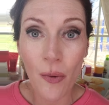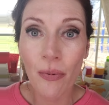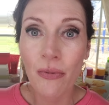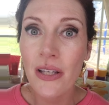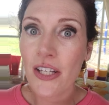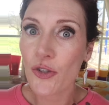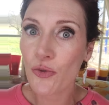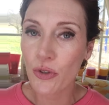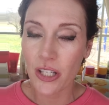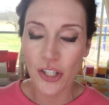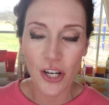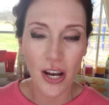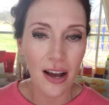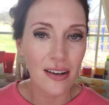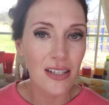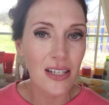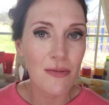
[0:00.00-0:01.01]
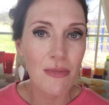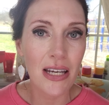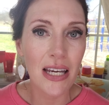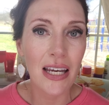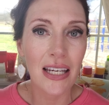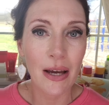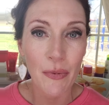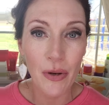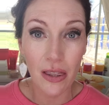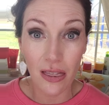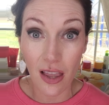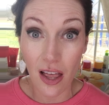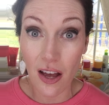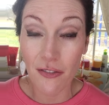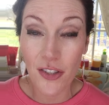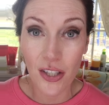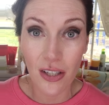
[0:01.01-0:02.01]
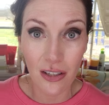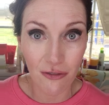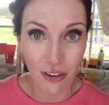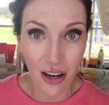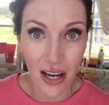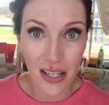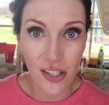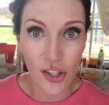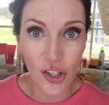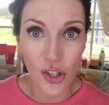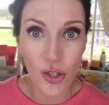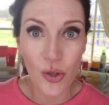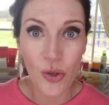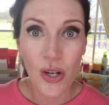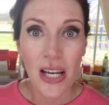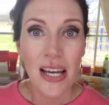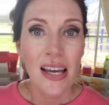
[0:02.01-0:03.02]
please reach out to me, and I would love to advise you.